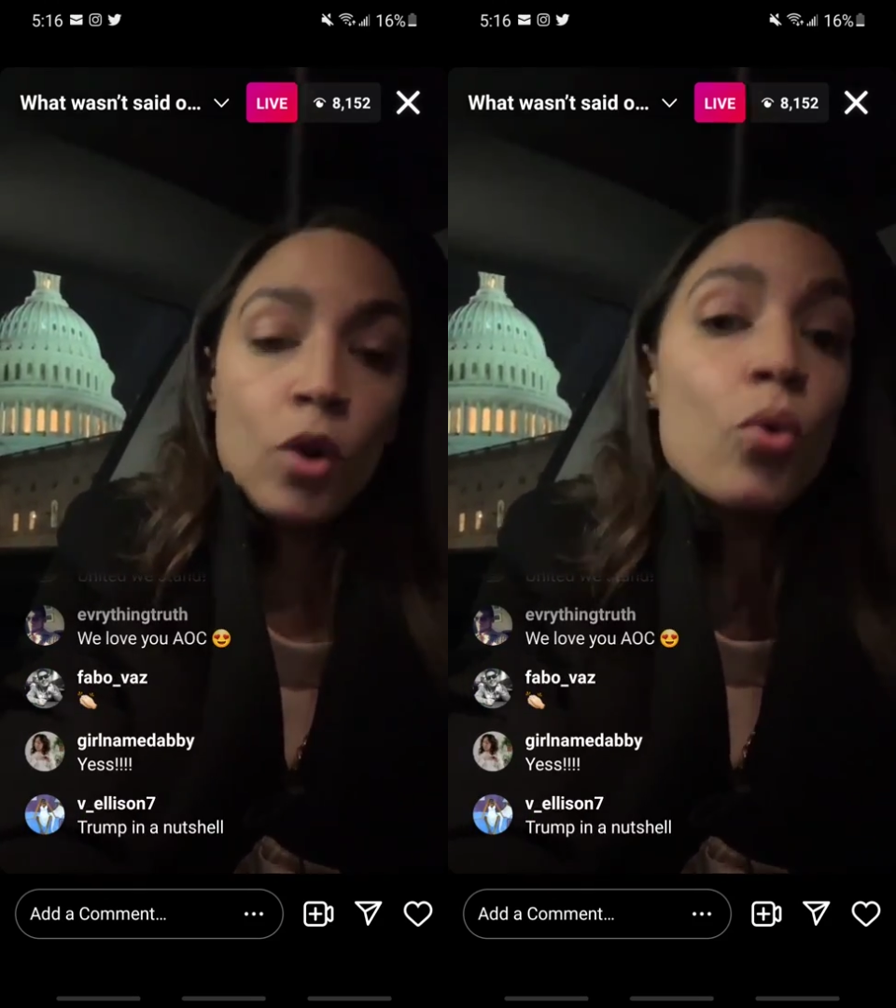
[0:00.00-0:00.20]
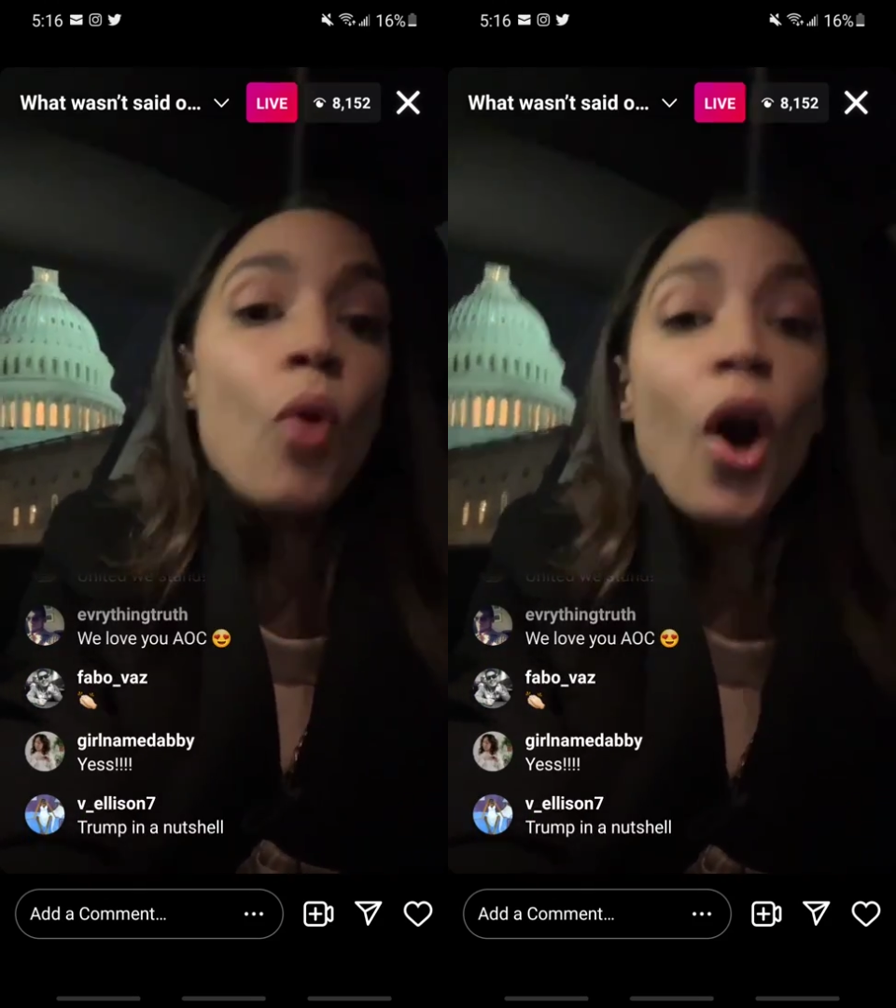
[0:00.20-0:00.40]

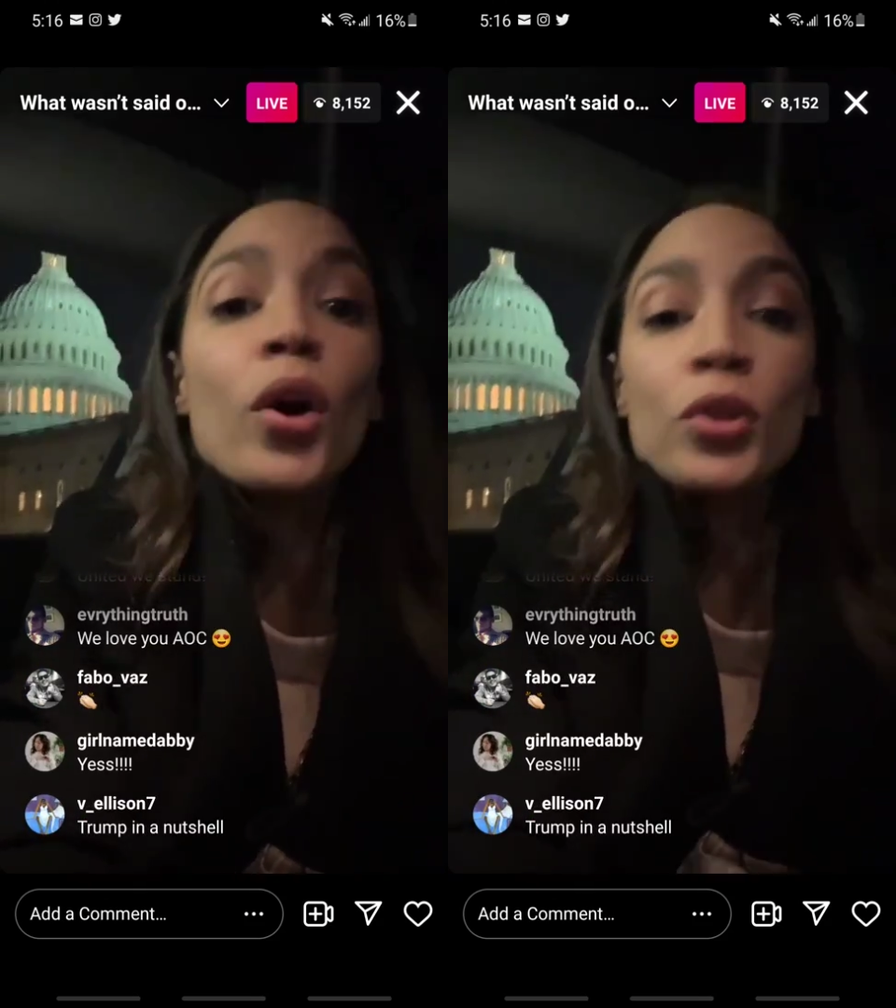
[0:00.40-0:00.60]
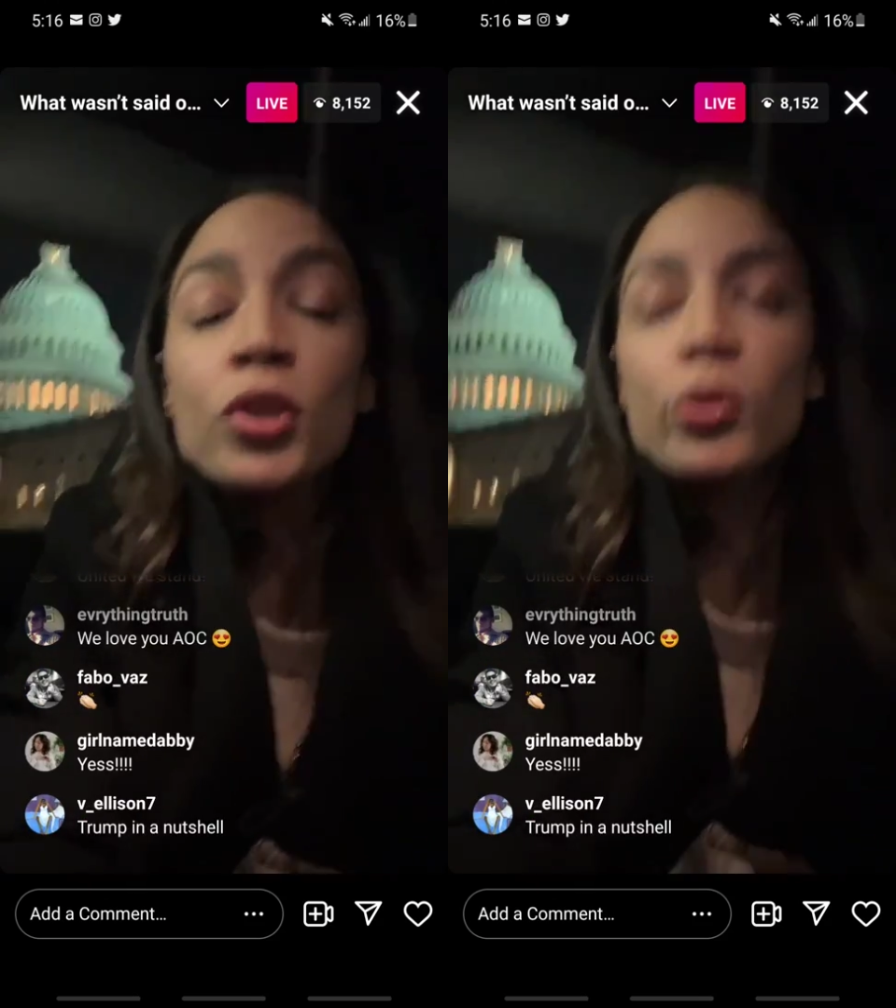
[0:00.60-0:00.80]
Who
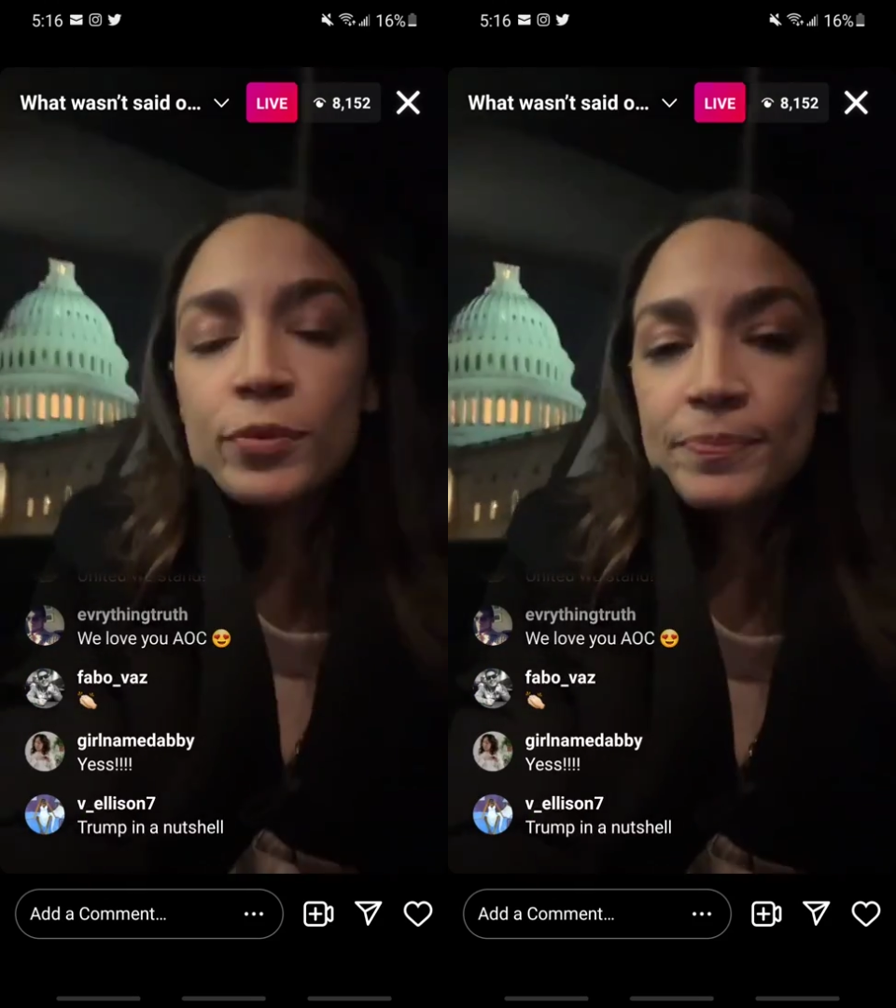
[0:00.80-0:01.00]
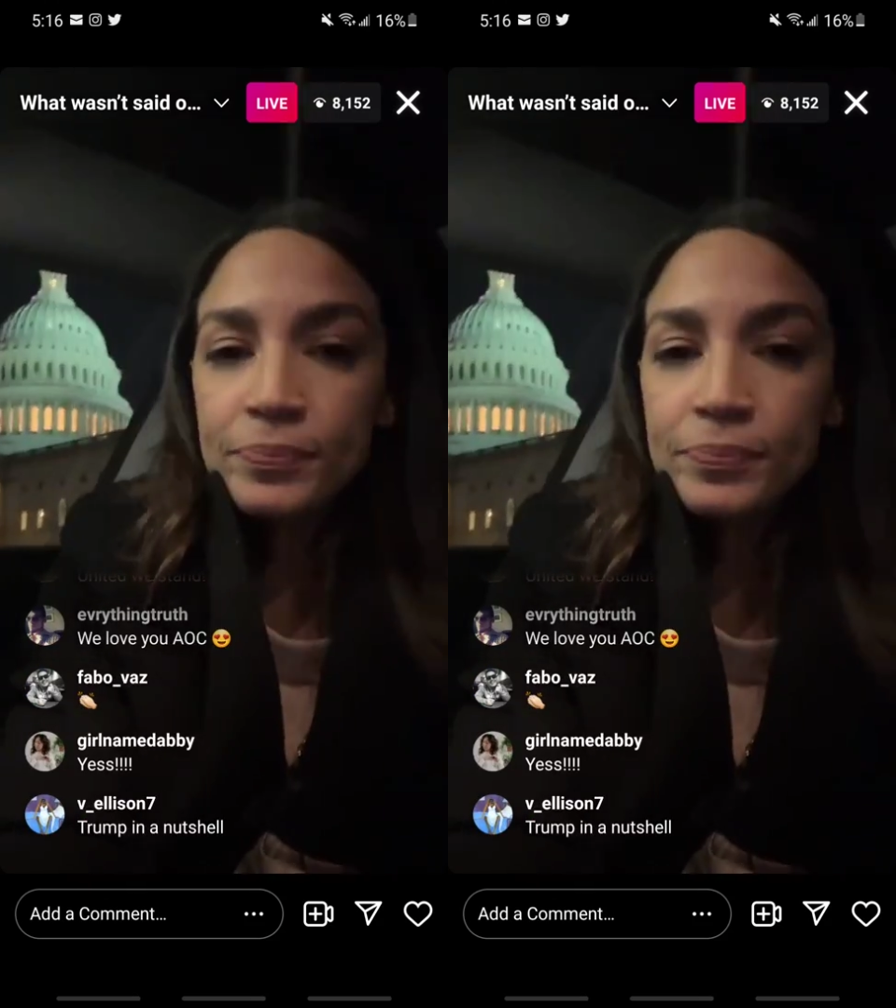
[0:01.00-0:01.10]
are you?